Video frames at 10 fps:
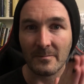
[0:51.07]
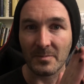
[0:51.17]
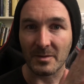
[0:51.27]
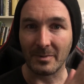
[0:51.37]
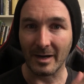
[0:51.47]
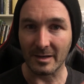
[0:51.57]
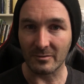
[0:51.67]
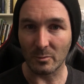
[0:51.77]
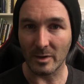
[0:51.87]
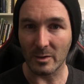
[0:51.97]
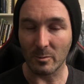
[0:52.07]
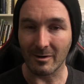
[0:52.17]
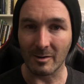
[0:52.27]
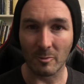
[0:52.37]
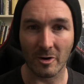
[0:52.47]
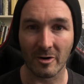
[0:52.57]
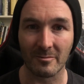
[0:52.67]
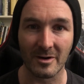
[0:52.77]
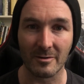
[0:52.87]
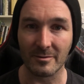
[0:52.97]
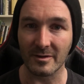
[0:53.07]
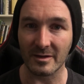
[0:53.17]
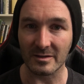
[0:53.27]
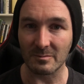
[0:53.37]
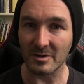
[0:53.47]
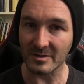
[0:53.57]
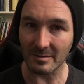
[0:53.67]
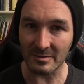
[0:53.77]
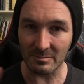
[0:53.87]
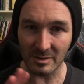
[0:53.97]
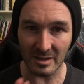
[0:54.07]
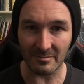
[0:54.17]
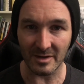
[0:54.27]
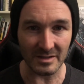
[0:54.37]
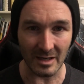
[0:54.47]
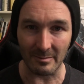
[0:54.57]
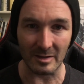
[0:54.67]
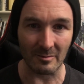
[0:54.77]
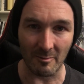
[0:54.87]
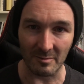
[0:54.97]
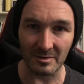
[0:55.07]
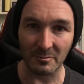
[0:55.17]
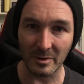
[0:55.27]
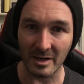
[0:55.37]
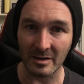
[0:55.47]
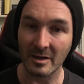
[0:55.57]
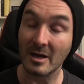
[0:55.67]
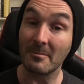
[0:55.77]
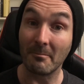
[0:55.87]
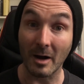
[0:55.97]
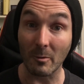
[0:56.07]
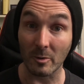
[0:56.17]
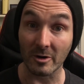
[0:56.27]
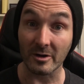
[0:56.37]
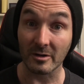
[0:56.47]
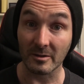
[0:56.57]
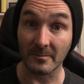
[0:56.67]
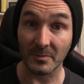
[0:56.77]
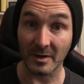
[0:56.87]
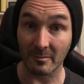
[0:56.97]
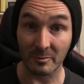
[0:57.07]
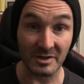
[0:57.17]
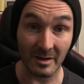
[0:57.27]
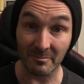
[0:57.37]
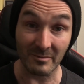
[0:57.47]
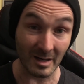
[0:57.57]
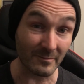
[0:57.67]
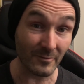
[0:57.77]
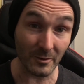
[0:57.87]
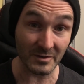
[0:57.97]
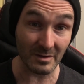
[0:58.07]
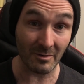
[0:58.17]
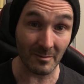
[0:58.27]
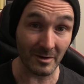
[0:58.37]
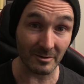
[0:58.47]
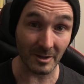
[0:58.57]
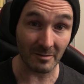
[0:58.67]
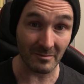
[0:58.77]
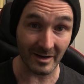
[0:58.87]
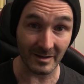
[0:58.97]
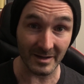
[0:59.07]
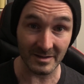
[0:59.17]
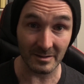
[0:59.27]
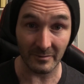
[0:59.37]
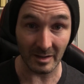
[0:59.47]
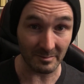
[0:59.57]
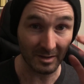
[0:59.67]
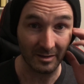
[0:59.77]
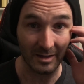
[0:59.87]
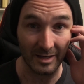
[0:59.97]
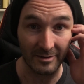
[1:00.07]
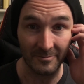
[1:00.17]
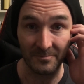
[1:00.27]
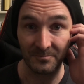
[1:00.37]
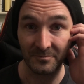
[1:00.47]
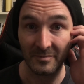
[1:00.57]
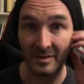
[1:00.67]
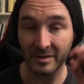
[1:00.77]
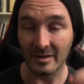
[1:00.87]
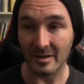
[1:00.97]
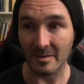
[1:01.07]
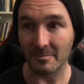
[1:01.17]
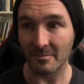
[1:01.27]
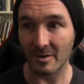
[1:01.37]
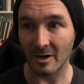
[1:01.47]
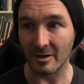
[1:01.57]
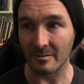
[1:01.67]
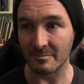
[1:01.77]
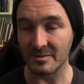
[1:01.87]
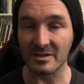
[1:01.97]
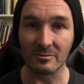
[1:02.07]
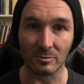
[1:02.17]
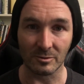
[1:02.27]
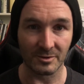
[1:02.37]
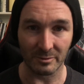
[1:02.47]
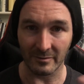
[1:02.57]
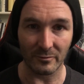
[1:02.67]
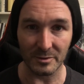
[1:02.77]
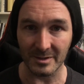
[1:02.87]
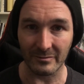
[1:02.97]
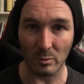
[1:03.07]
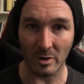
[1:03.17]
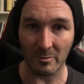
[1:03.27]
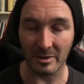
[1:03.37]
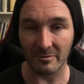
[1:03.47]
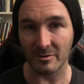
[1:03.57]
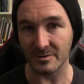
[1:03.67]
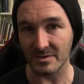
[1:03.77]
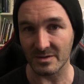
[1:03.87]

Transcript: the part of the week where I work on my own things, because I'm splitting my time at the moment between my work, I'm focusing primarily on my Alexa development now. I'm still doing voiceover work when it crosses